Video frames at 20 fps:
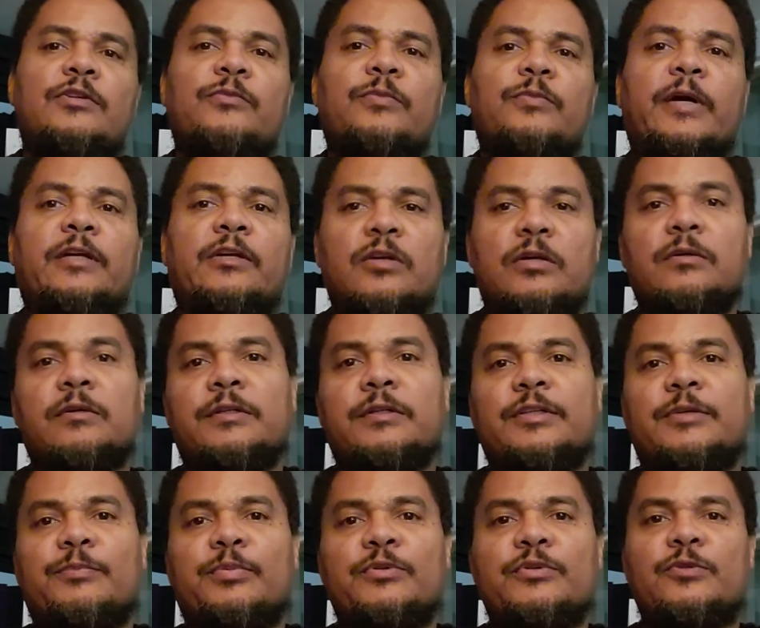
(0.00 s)
to my
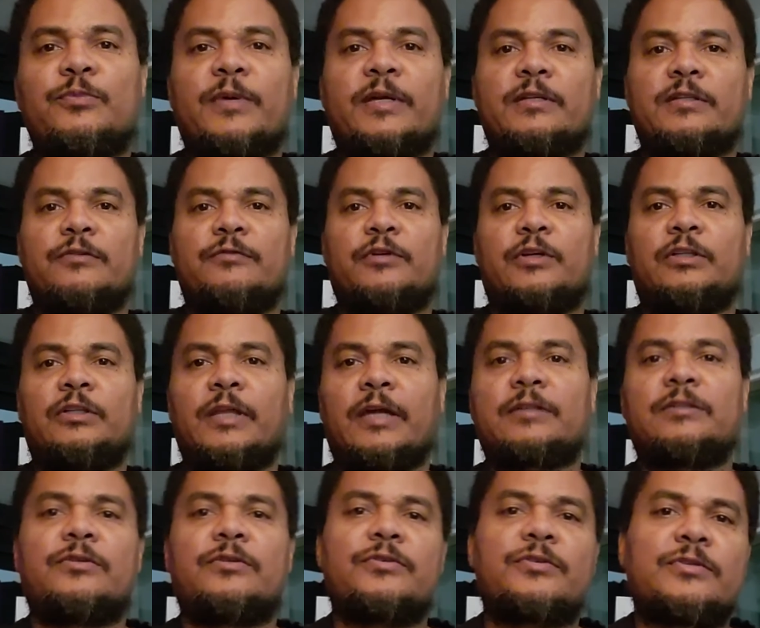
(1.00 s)
current and prospective
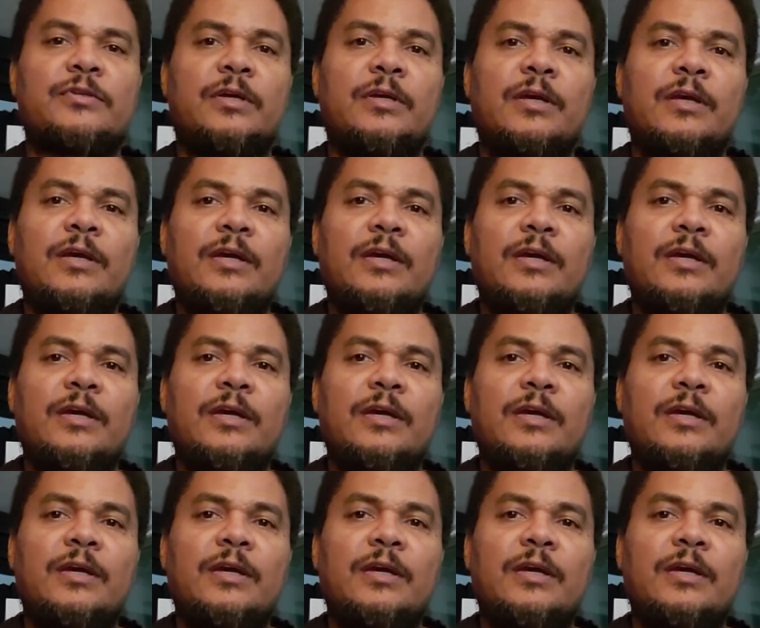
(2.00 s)
collectors